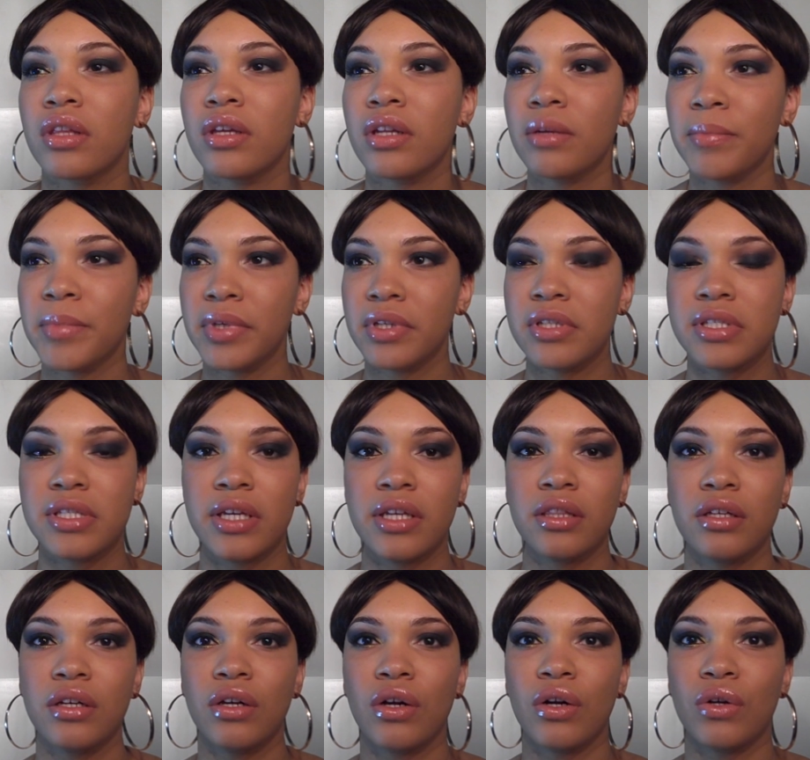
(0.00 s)
Then I'm going to
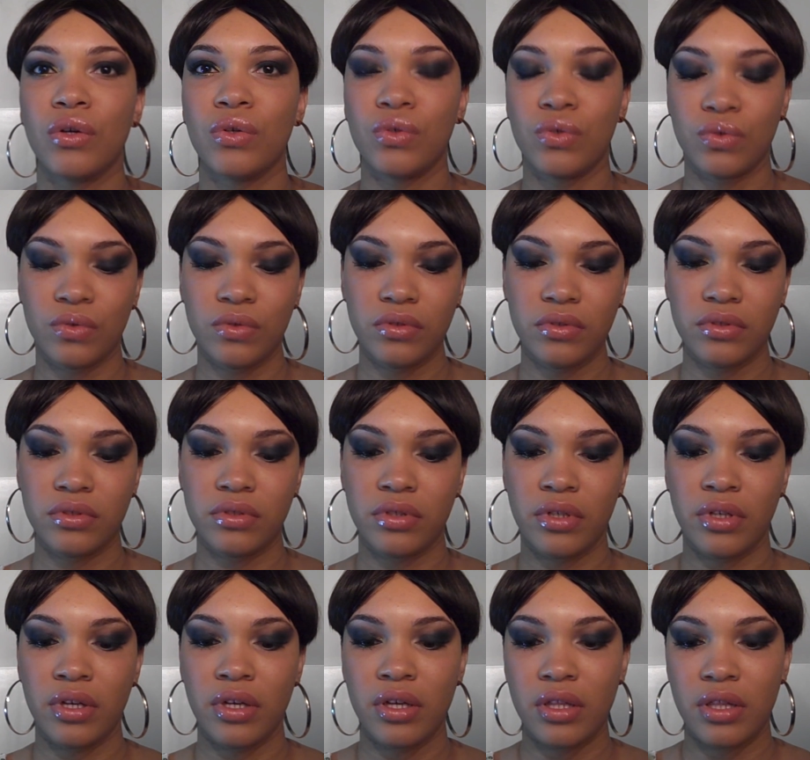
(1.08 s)
take the gold.
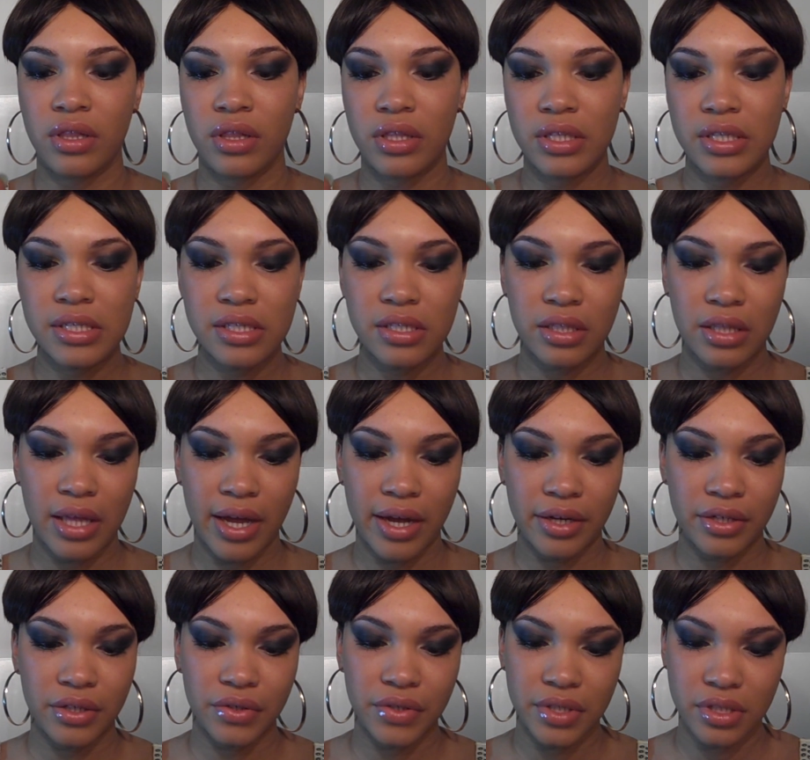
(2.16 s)
This
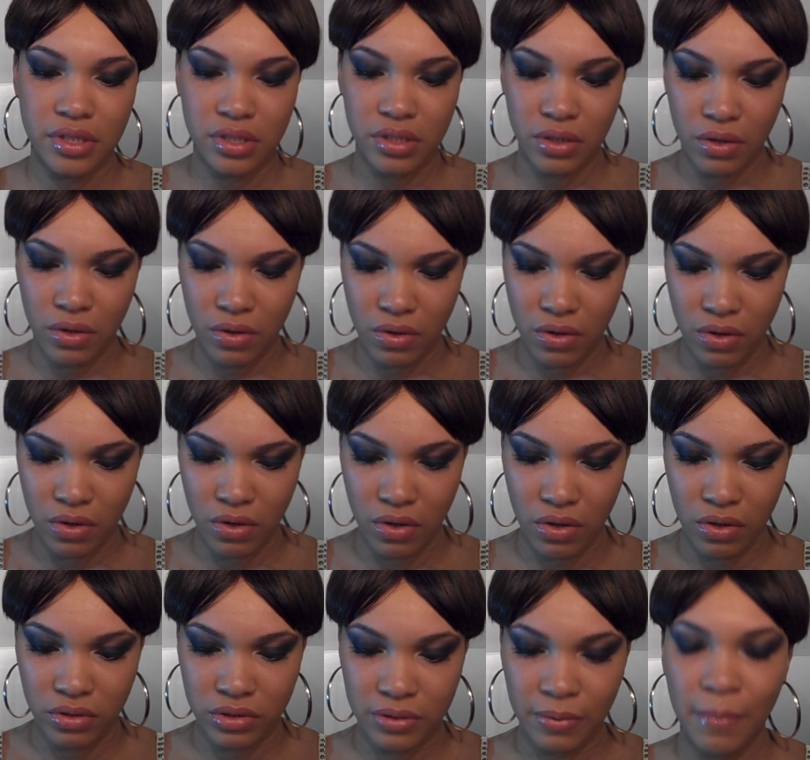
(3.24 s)
liner is
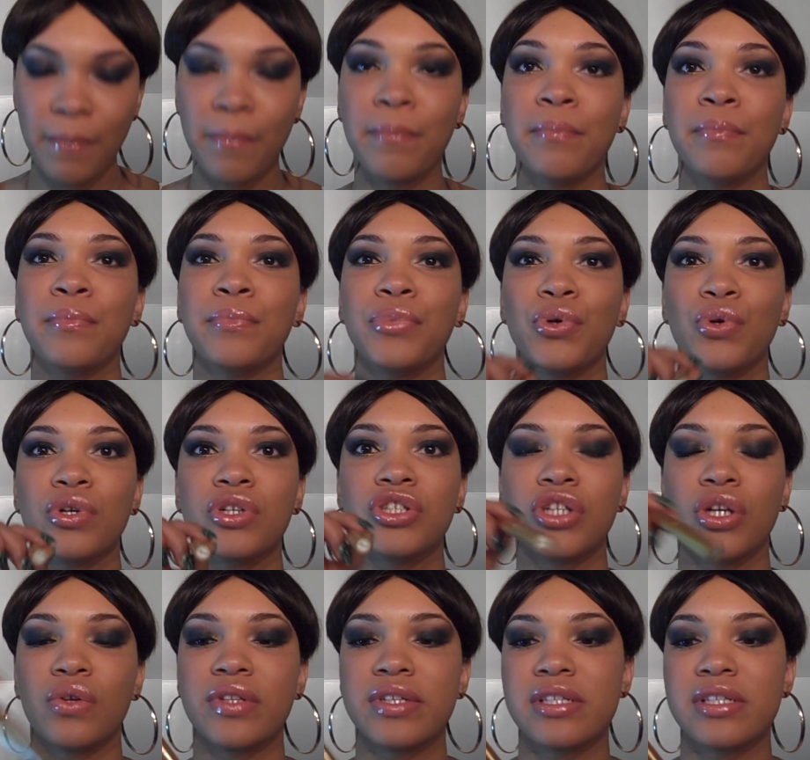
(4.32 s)
called Pure Show.